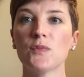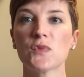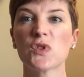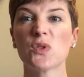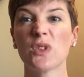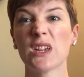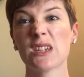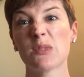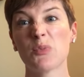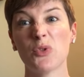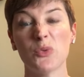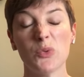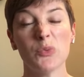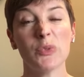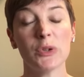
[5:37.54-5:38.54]
So that's
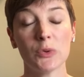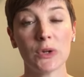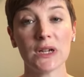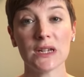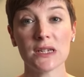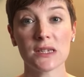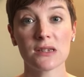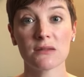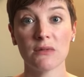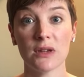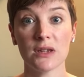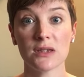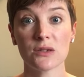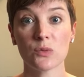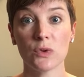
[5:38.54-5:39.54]
probably why
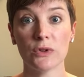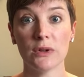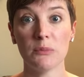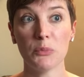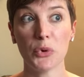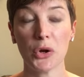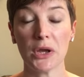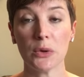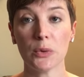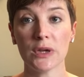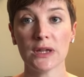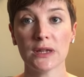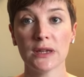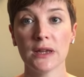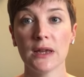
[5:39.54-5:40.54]
it's wearing pretty
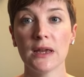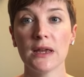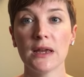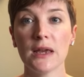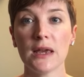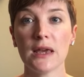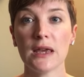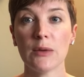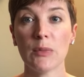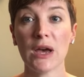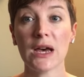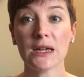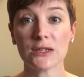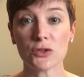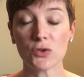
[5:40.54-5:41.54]
well.
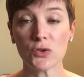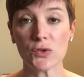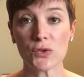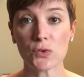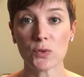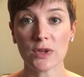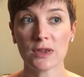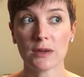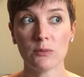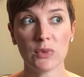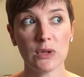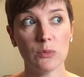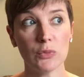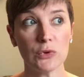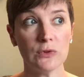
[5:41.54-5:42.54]
And also with it
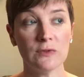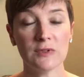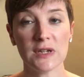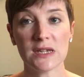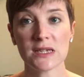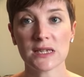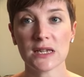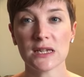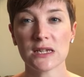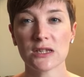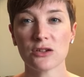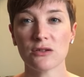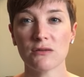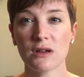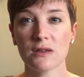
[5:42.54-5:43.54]
being blue-faced
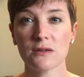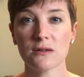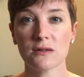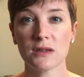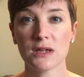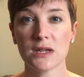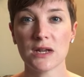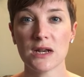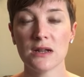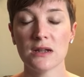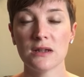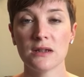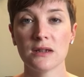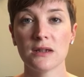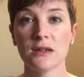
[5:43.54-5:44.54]
Leicester rather than
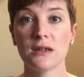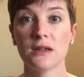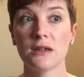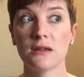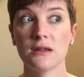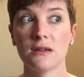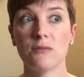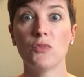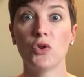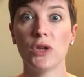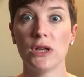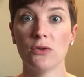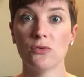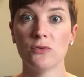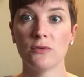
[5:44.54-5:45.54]

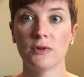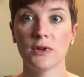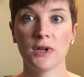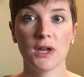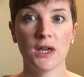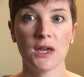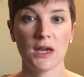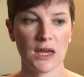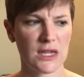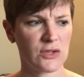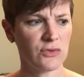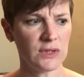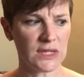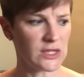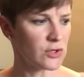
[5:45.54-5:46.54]
Merino. It's
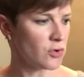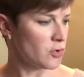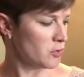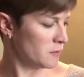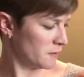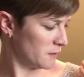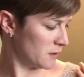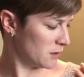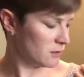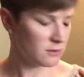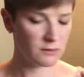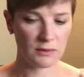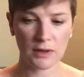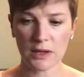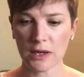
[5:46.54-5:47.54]
really soft.
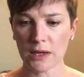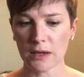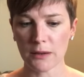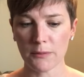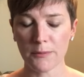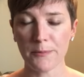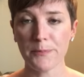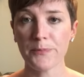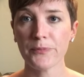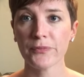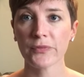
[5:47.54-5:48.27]
And